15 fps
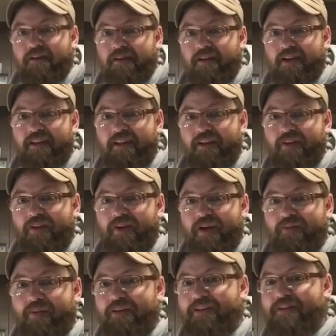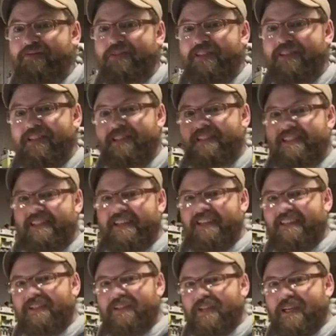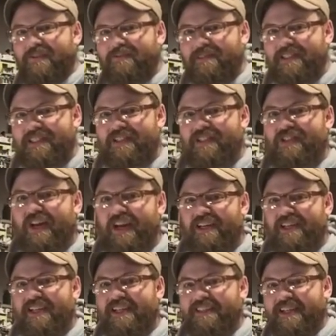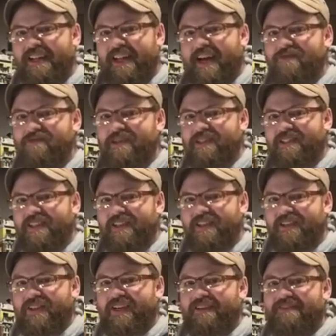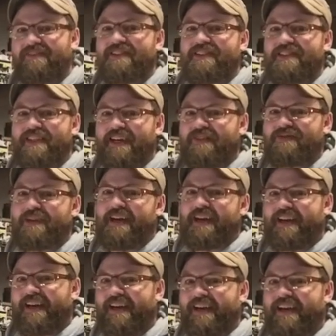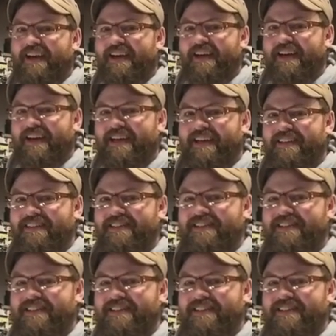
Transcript: Hello and welcome to this incredibly strangely lit episode of the Tomcast.